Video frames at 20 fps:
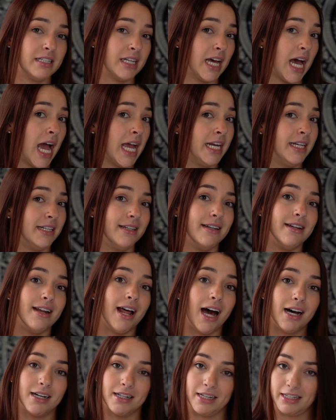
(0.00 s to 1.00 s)
I did
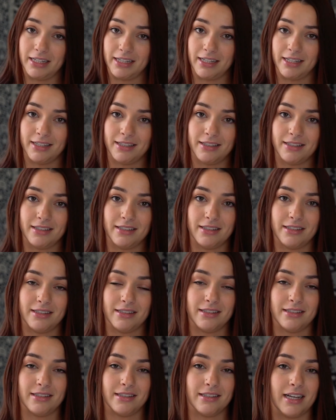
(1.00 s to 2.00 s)
not like it.
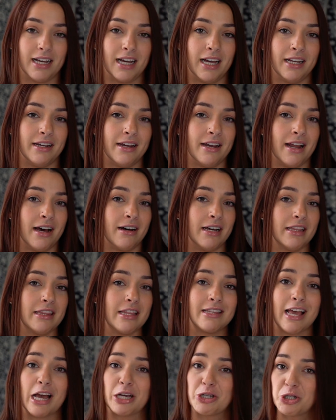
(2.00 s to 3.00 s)
I did not like
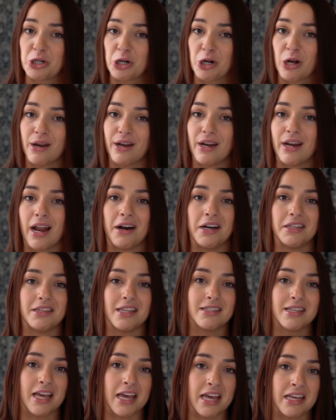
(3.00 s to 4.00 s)
the texture, I did not like
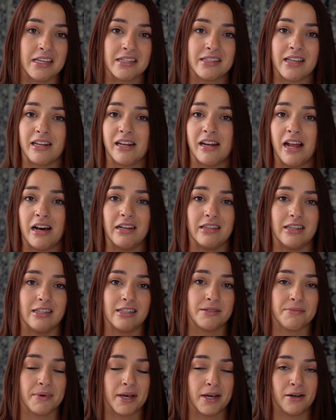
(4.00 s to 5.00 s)
the taste, I did not like the
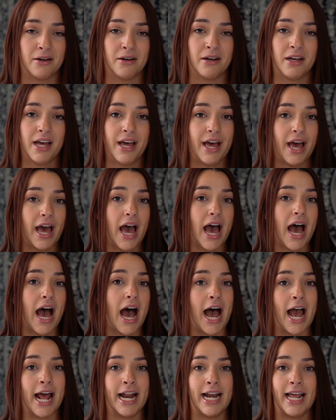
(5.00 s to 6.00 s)
smell.
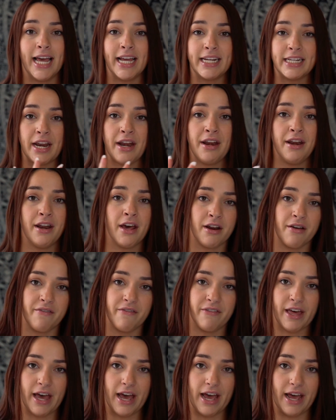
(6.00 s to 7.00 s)
I like none
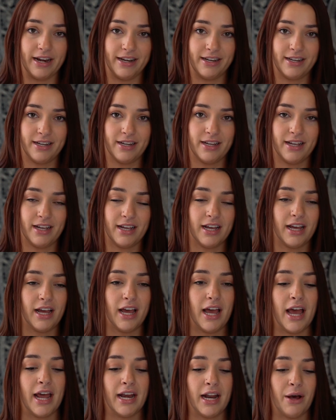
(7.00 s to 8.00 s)
of that.
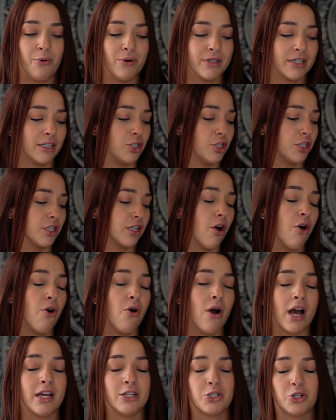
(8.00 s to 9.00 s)
And I wasn't just,
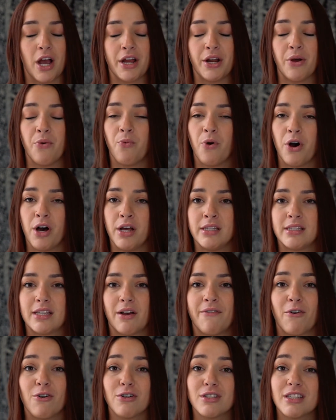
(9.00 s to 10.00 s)
oh, I tried it once.
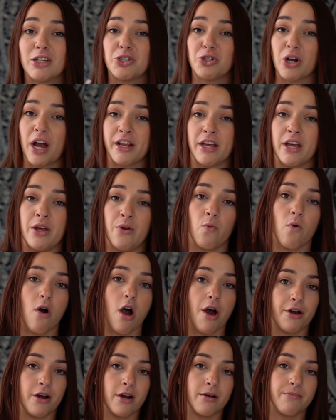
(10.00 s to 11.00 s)
First I tried it in
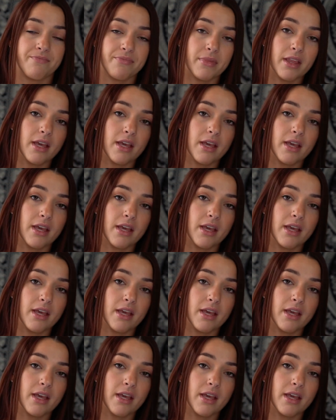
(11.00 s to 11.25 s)
water,